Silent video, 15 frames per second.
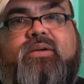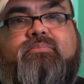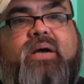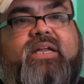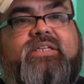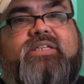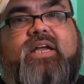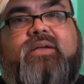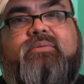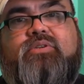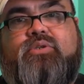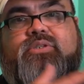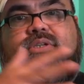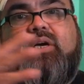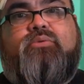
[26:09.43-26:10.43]
By the time you're
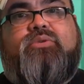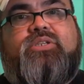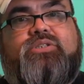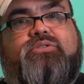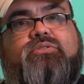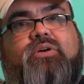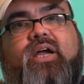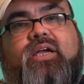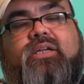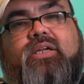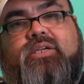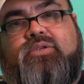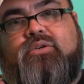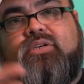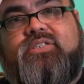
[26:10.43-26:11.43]
done with the trial
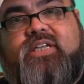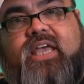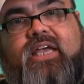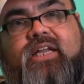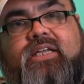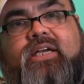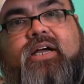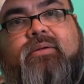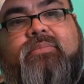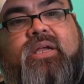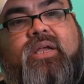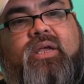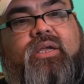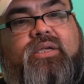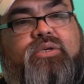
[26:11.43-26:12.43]
and you're scaling up,
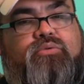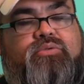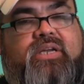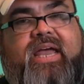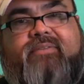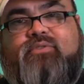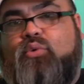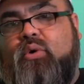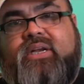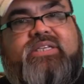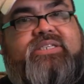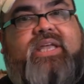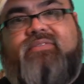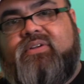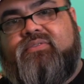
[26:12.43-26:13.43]
you would have
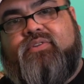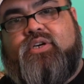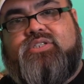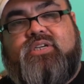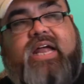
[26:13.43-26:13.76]
27 versions.